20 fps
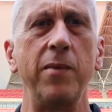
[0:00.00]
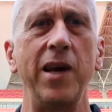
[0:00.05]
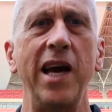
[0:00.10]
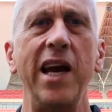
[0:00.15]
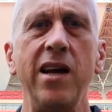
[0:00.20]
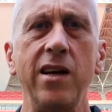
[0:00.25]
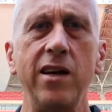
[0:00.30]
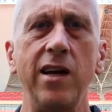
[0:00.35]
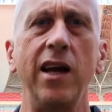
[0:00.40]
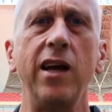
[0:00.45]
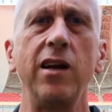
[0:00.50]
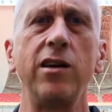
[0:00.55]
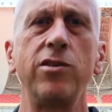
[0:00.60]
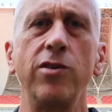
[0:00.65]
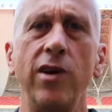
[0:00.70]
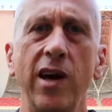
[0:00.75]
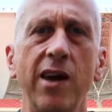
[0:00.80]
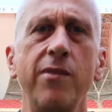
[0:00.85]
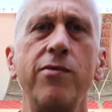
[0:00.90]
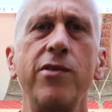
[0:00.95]
ending
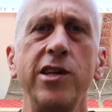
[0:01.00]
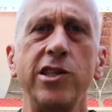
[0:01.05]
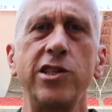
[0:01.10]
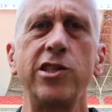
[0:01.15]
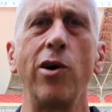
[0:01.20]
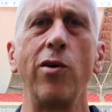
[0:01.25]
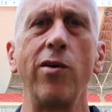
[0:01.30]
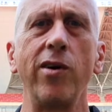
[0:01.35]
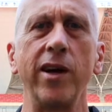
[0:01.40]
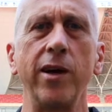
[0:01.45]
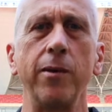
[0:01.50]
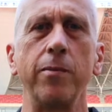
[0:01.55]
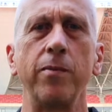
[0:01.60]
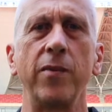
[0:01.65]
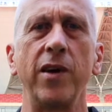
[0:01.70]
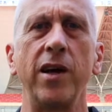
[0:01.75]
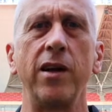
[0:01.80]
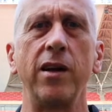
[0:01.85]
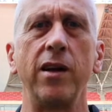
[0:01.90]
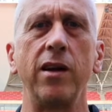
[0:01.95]
to every story.
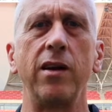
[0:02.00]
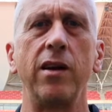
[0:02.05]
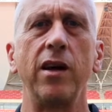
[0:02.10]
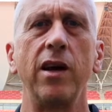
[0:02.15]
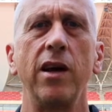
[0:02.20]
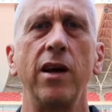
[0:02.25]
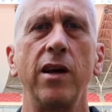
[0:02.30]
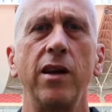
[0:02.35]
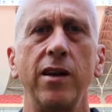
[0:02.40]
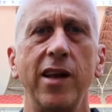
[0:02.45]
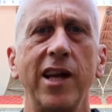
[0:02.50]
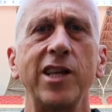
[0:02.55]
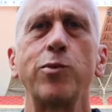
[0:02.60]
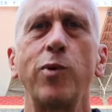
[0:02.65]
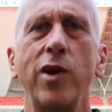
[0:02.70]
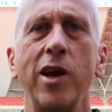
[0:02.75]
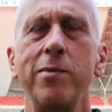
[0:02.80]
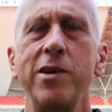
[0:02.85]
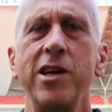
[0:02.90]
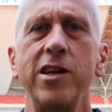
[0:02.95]
And that's
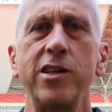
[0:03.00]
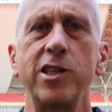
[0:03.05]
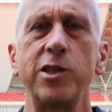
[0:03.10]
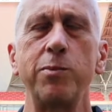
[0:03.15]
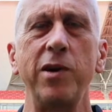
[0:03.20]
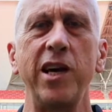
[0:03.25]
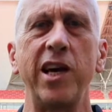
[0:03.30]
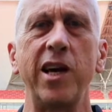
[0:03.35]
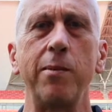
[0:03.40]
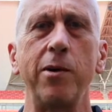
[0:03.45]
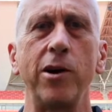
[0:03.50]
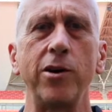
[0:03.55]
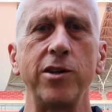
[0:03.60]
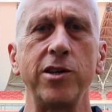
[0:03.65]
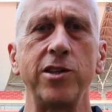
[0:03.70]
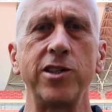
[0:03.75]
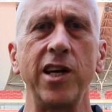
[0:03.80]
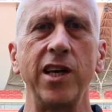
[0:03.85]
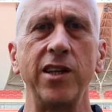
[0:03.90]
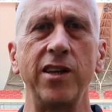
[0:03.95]
what I'm here to speak about,
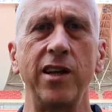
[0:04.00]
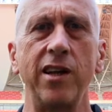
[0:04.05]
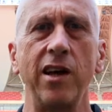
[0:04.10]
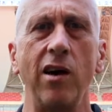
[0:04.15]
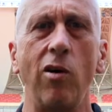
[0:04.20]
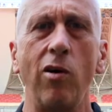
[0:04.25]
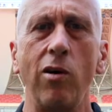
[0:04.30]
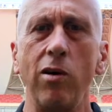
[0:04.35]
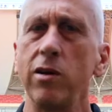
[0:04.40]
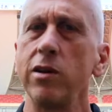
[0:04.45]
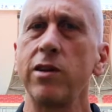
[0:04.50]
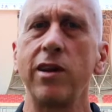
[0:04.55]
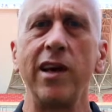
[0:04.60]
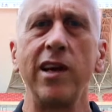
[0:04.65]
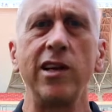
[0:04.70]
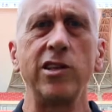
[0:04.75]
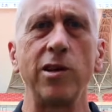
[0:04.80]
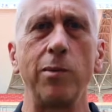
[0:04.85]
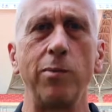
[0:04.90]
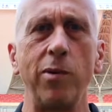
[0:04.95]
to say that all
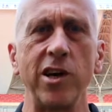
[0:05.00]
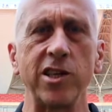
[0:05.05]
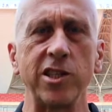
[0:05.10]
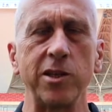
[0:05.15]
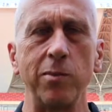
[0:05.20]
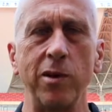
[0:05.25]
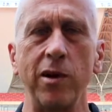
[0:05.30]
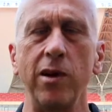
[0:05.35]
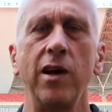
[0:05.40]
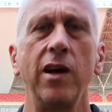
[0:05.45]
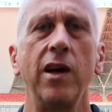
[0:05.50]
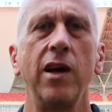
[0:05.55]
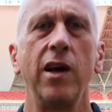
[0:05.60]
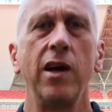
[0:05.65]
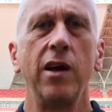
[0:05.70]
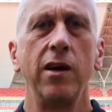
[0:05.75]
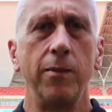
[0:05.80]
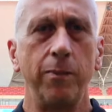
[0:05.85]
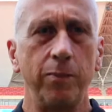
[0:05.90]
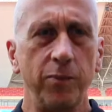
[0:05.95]
things are possible.
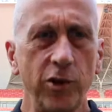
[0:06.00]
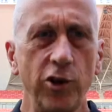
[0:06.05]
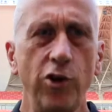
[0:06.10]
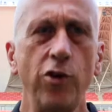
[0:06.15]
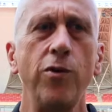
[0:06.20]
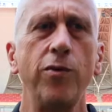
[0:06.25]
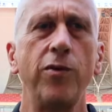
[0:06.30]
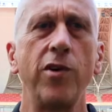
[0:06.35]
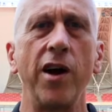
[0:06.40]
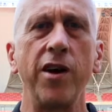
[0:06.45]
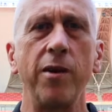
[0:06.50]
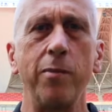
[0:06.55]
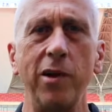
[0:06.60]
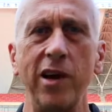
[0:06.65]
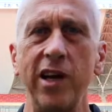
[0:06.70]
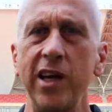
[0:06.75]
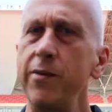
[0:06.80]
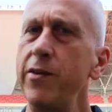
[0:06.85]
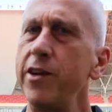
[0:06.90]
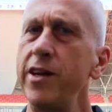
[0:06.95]
You've got to
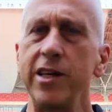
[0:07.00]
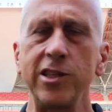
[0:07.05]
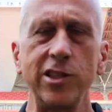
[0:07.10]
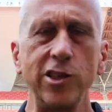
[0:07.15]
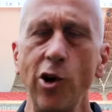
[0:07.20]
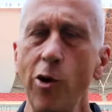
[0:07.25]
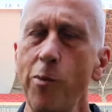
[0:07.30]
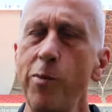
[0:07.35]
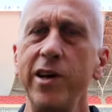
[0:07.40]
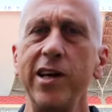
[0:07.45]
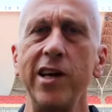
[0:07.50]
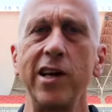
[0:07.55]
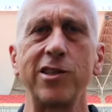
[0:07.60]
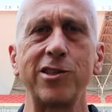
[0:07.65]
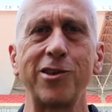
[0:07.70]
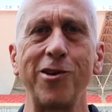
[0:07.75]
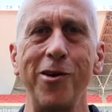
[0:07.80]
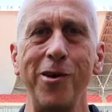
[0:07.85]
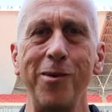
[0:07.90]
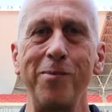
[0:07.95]
believe it. There's nobody
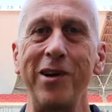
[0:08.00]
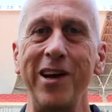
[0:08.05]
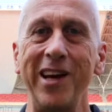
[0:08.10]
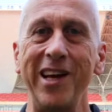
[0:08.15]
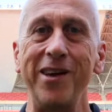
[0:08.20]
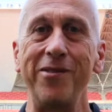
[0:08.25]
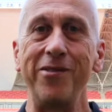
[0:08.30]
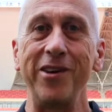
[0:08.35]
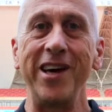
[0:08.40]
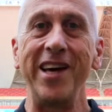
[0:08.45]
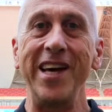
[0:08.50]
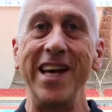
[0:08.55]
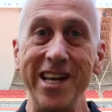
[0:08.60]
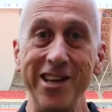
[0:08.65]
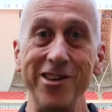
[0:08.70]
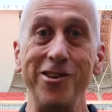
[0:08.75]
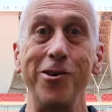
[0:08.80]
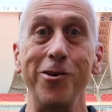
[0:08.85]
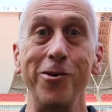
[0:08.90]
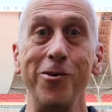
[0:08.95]
else going to believe
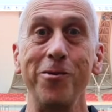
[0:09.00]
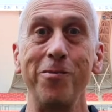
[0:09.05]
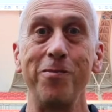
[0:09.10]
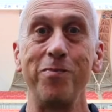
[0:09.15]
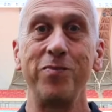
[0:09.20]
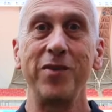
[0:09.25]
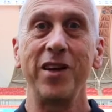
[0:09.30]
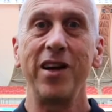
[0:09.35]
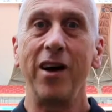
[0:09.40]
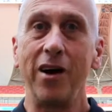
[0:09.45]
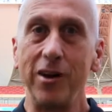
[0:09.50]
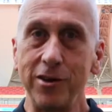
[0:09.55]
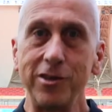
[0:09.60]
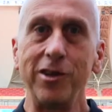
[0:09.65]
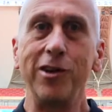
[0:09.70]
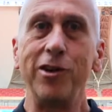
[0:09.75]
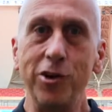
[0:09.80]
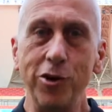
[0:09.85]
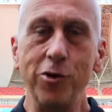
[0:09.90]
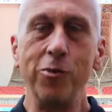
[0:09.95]
in you
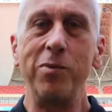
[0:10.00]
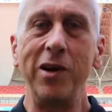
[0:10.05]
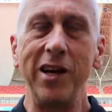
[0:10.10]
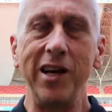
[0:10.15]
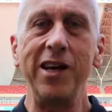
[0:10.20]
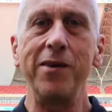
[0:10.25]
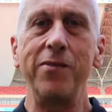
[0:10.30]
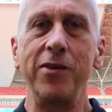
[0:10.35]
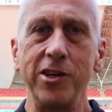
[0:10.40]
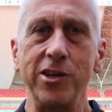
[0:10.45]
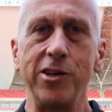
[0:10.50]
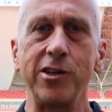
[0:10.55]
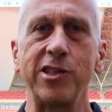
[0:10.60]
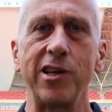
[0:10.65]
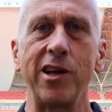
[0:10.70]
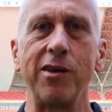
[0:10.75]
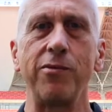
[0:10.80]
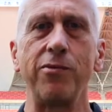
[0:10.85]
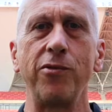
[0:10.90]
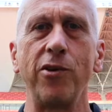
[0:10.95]
until you believe in
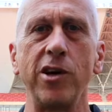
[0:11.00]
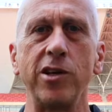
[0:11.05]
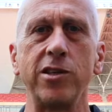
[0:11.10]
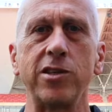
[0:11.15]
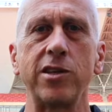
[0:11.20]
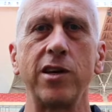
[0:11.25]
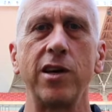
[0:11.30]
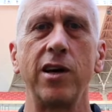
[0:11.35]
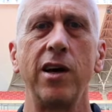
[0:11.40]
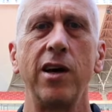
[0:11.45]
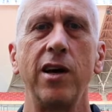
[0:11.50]
yourself first.